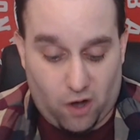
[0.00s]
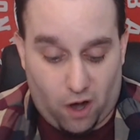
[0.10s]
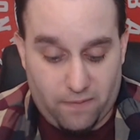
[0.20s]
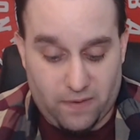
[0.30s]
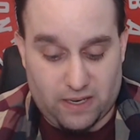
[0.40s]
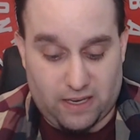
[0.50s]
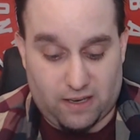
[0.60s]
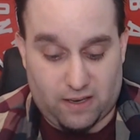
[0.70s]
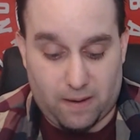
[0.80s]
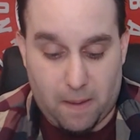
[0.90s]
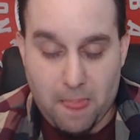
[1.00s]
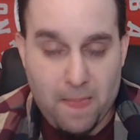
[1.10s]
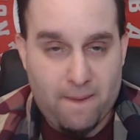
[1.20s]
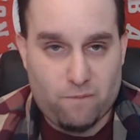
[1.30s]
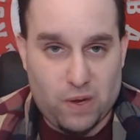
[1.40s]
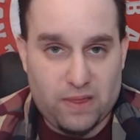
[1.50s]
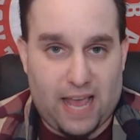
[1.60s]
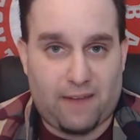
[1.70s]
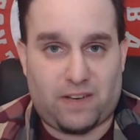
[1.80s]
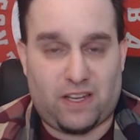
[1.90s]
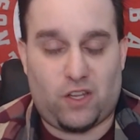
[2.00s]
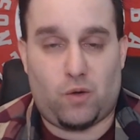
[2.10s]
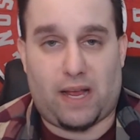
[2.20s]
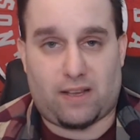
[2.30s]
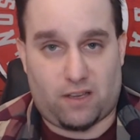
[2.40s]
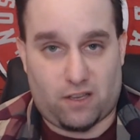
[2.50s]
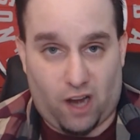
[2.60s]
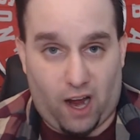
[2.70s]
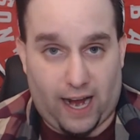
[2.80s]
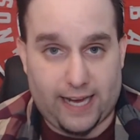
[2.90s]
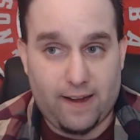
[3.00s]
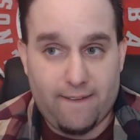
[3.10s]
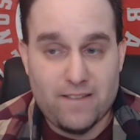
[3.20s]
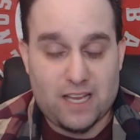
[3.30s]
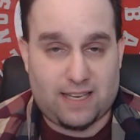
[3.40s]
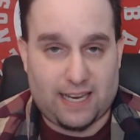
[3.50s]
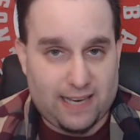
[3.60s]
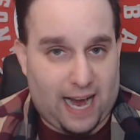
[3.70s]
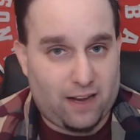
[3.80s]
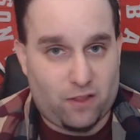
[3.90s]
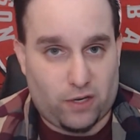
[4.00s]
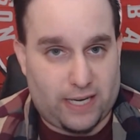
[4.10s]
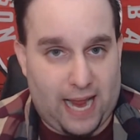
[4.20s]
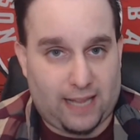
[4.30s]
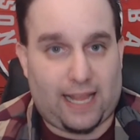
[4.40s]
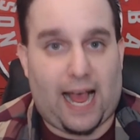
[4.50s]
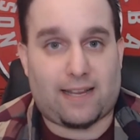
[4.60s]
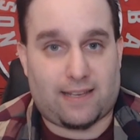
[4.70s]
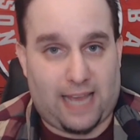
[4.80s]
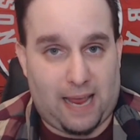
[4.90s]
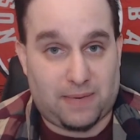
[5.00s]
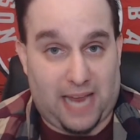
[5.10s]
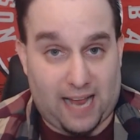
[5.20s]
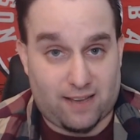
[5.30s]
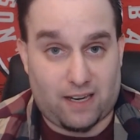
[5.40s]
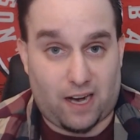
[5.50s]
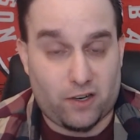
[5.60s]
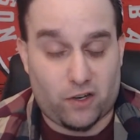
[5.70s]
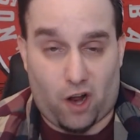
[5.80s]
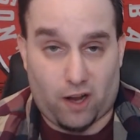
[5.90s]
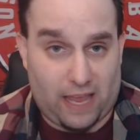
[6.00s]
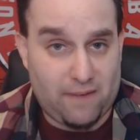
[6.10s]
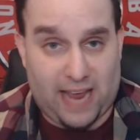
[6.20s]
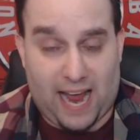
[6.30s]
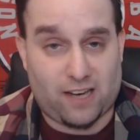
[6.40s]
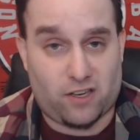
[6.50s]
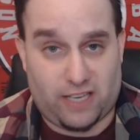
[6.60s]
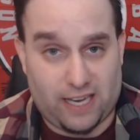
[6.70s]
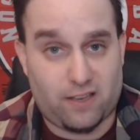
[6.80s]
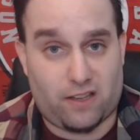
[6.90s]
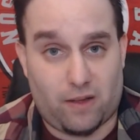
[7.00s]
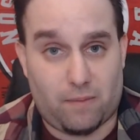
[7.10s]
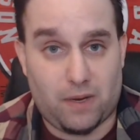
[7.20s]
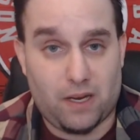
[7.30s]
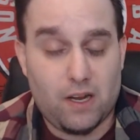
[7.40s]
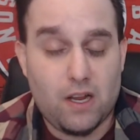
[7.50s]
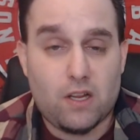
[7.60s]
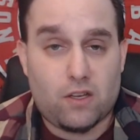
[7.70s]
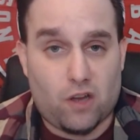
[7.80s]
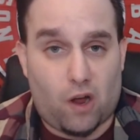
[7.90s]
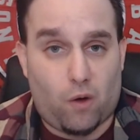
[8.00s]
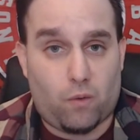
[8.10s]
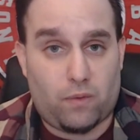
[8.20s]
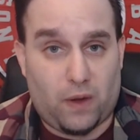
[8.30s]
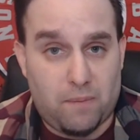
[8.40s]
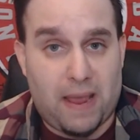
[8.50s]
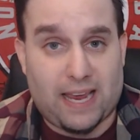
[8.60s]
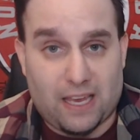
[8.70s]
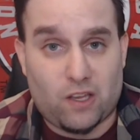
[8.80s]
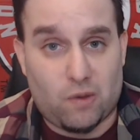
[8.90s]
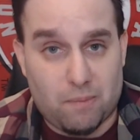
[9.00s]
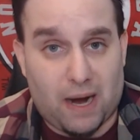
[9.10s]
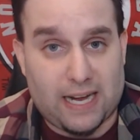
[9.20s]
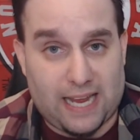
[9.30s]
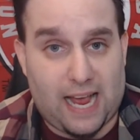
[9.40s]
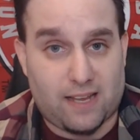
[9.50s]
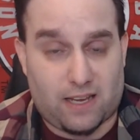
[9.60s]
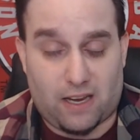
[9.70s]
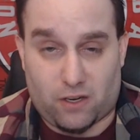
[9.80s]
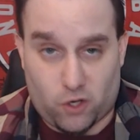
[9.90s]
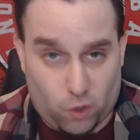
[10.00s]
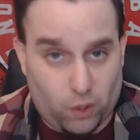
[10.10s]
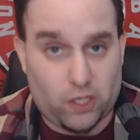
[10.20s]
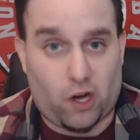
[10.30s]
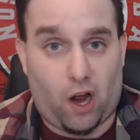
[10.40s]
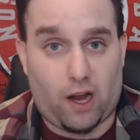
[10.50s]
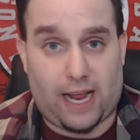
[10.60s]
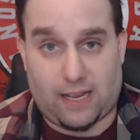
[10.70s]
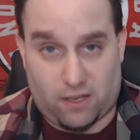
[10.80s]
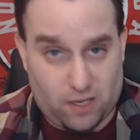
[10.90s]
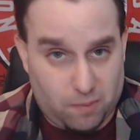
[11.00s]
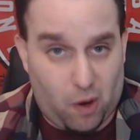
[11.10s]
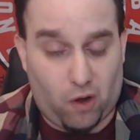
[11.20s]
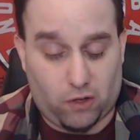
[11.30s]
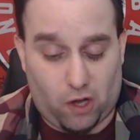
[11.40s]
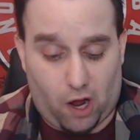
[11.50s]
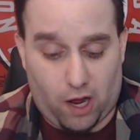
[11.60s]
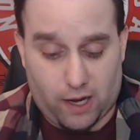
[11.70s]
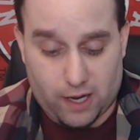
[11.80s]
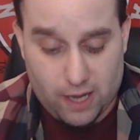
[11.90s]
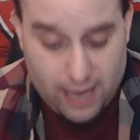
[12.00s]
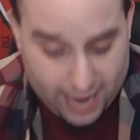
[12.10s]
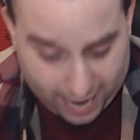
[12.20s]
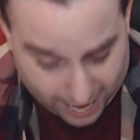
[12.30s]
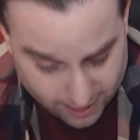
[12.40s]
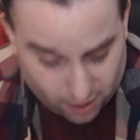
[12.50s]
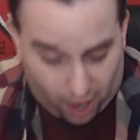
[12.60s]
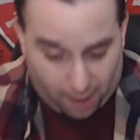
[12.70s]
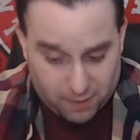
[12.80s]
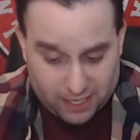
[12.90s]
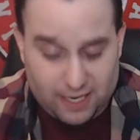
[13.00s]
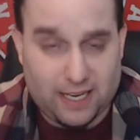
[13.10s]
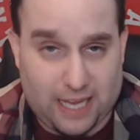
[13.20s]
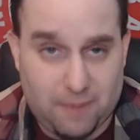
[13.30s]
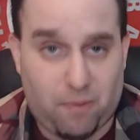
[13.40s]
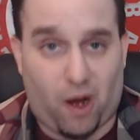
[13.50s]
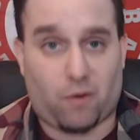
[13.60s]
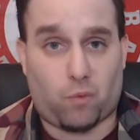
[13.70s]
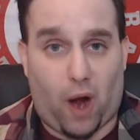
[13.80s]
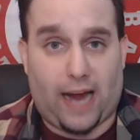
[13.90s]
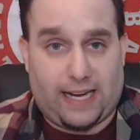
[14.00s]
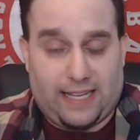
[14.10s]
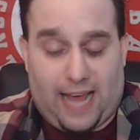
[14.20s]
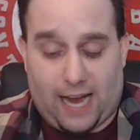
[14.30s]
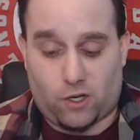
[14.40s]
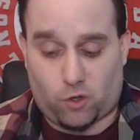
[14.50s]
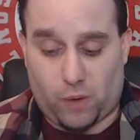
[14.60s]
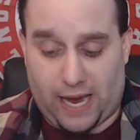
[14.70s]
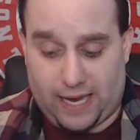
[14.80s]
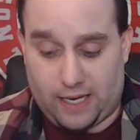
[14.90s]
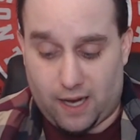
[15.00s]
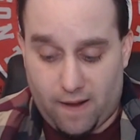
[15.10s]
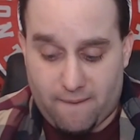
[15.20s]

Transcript: in conference season with fdu as a side six out of their 10 last games as an underdog. They've cashed six of them. So they're making you money as a short dog, as a small dog. And I'm going to keep on riding that train.